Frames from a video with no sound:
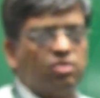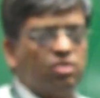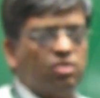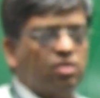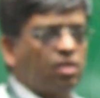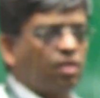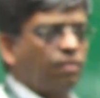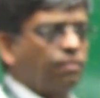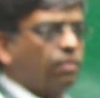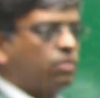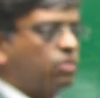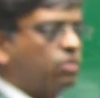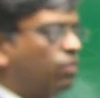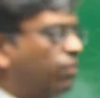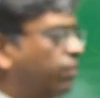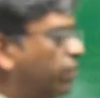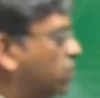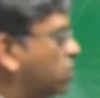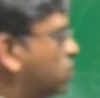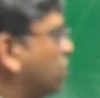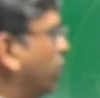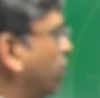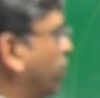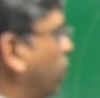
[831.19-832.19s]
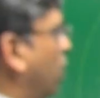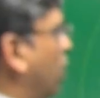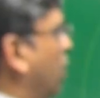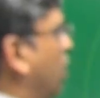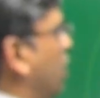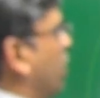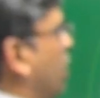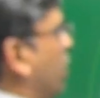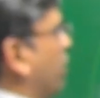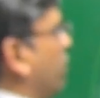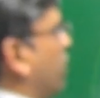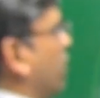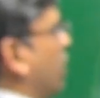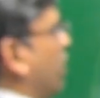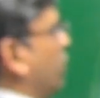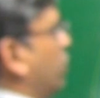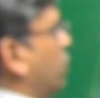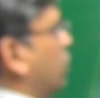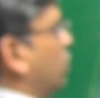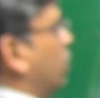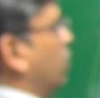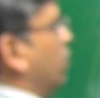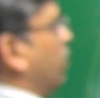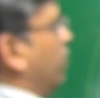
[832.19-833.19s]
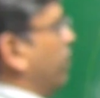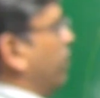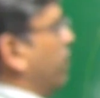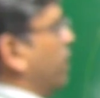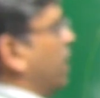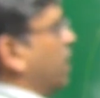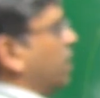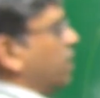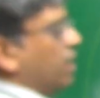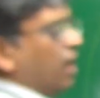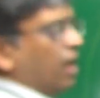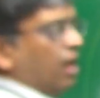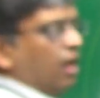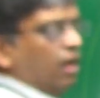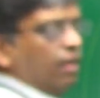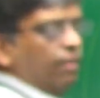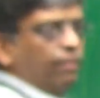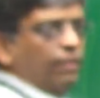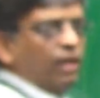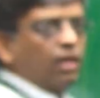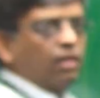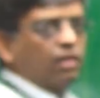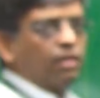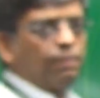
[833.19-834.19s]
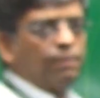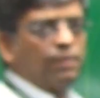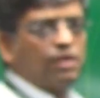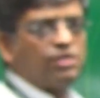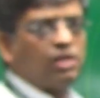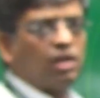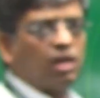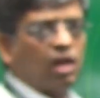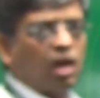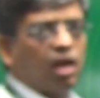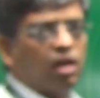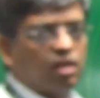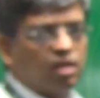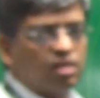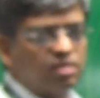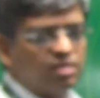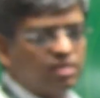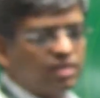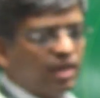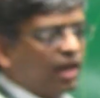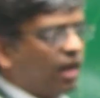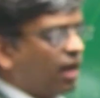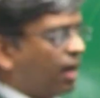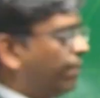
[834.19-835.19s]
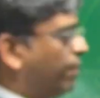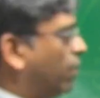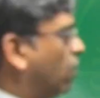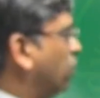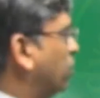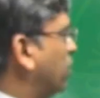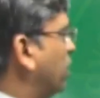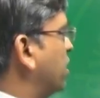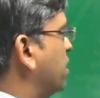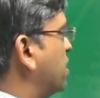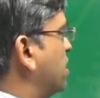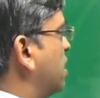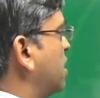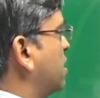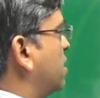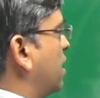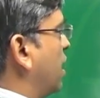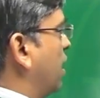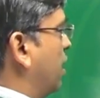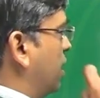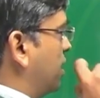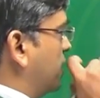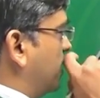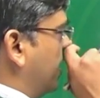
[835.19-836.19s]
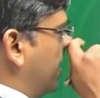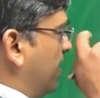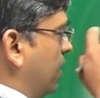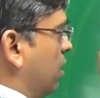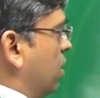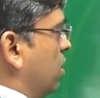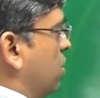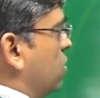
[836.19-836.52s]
So first of all, we have to make the patient understand about the disease condition.